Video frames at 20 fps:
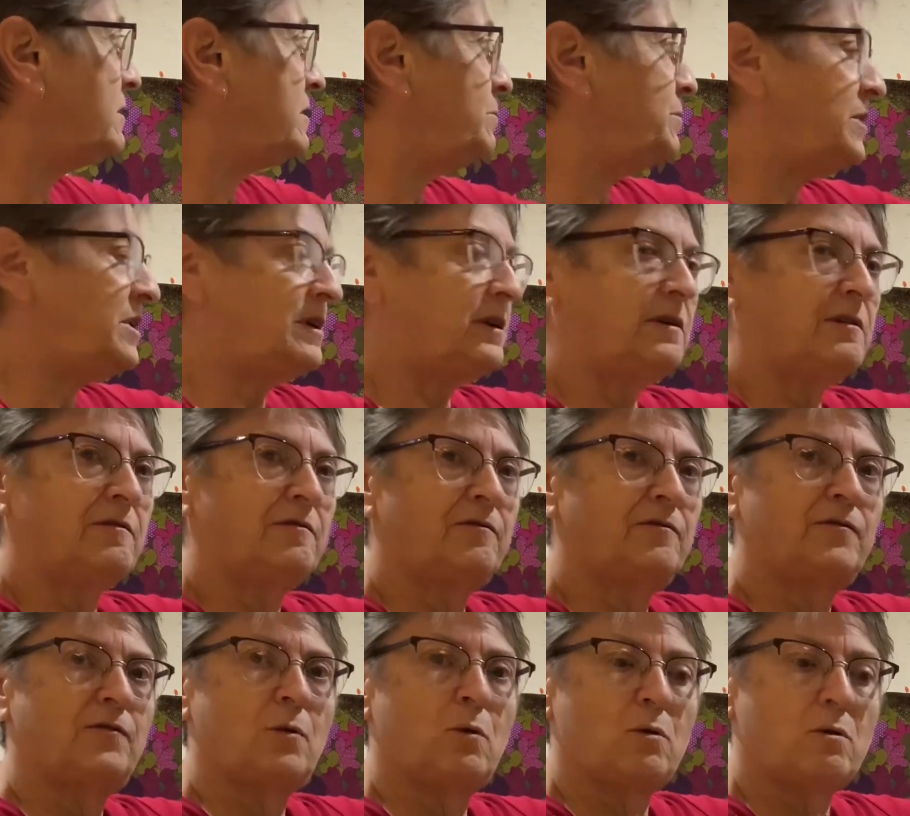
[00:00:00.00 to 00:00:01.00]
to be
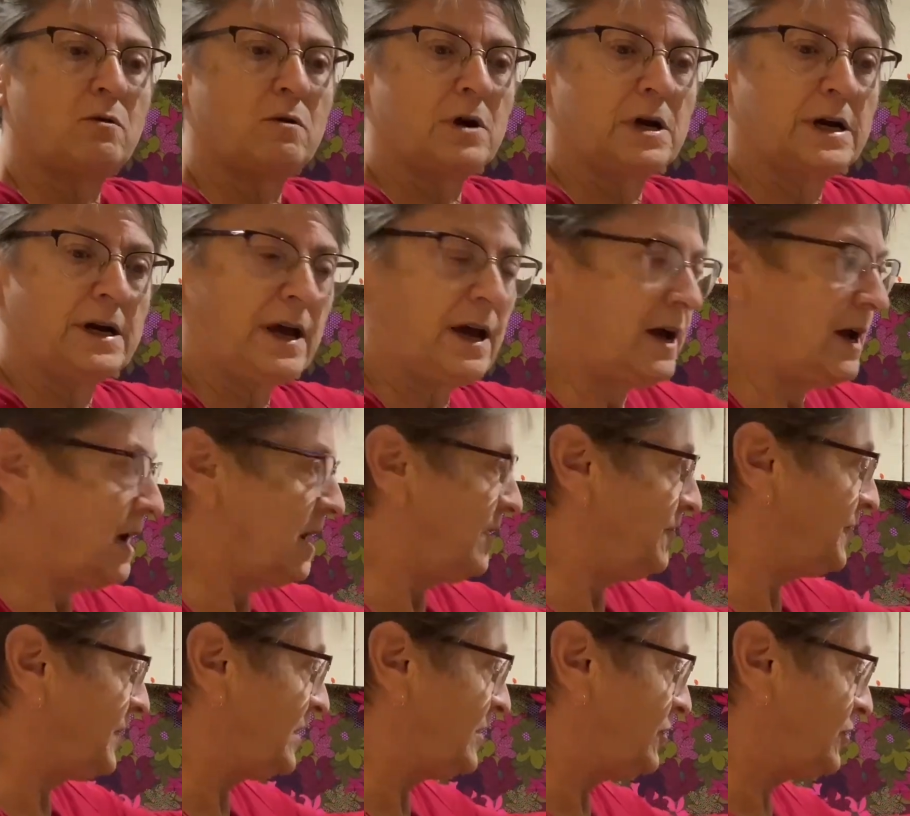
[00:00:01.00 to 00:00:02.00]

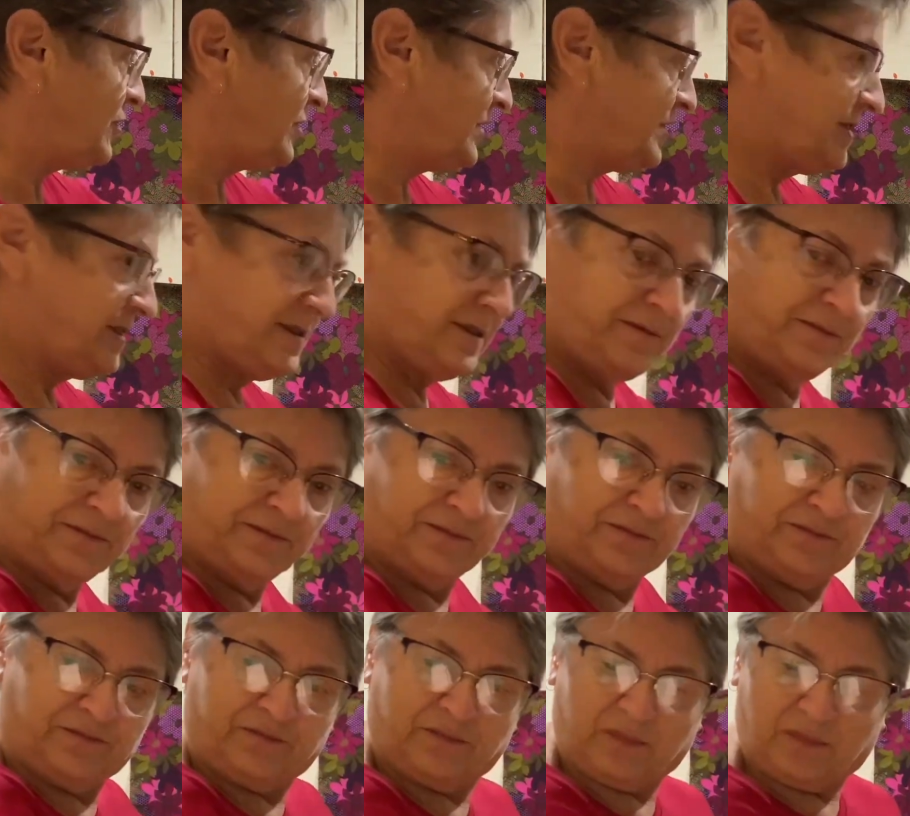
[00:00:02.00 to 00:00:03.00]
4.5 inches.
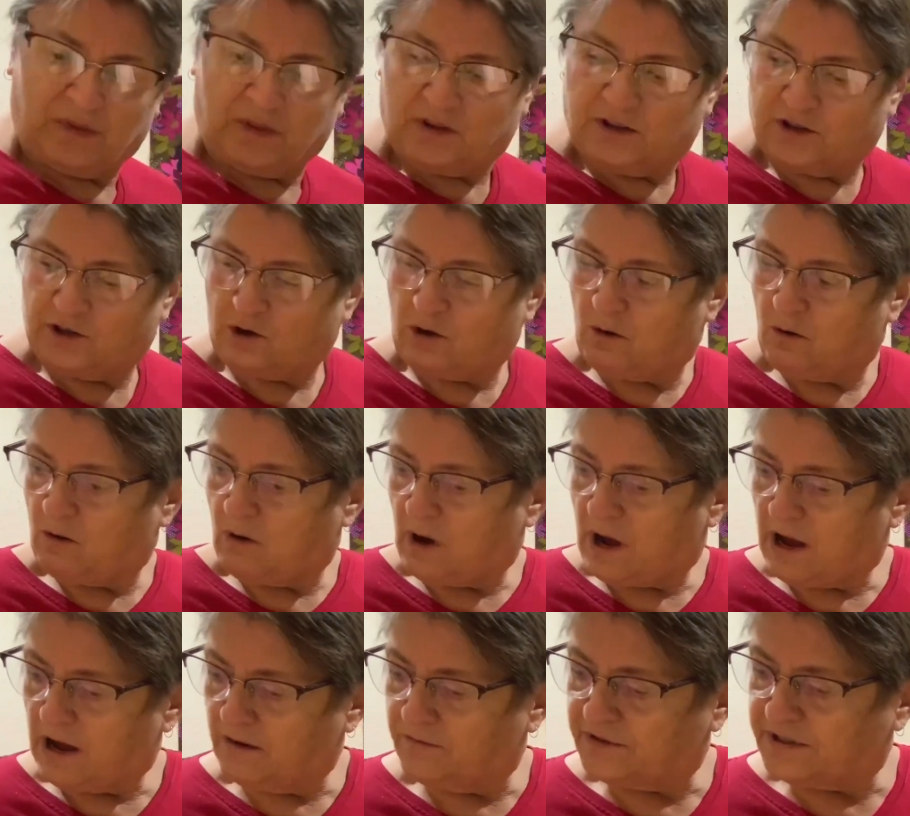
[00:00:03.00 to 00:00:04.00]
So
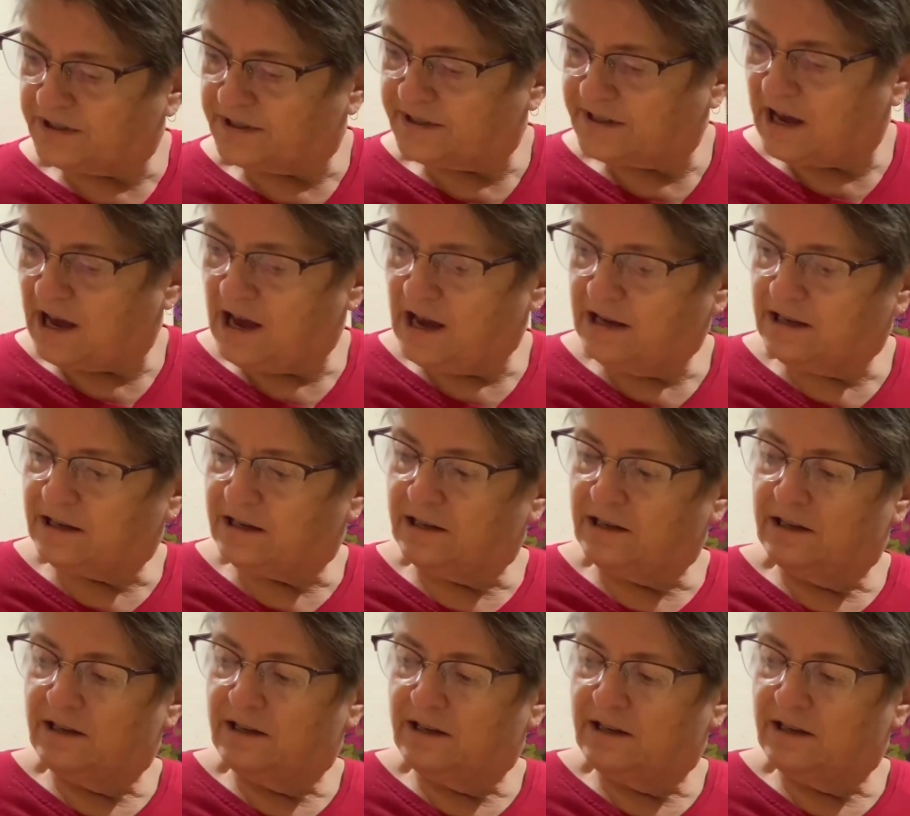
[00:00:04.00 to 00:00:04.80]
I've decided